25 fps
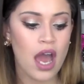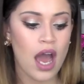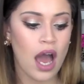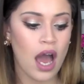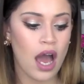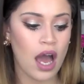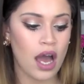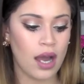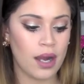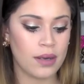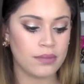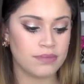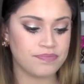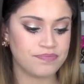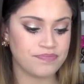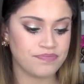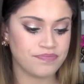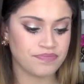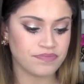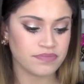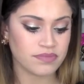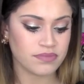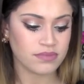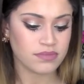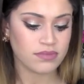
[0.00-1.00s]
And
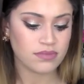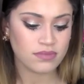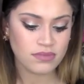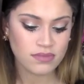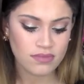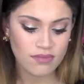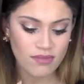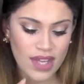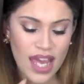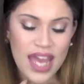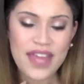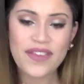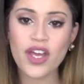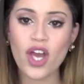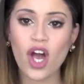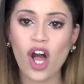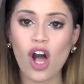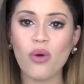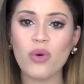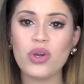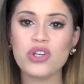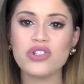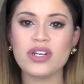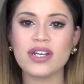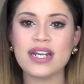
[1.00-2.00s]
they
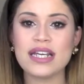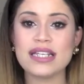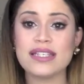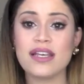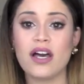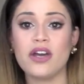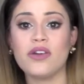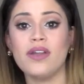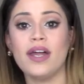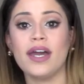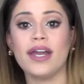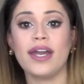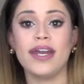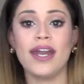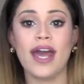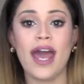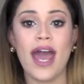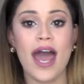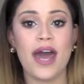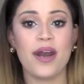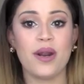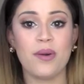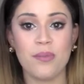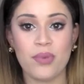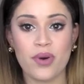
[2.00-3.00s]
always try to sell you like an
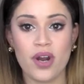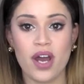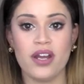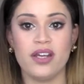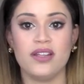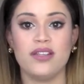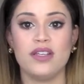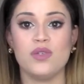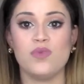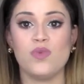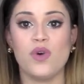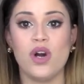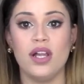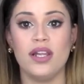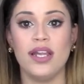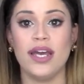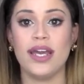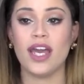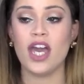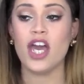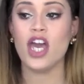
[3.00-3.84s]
add-on product as well. Like,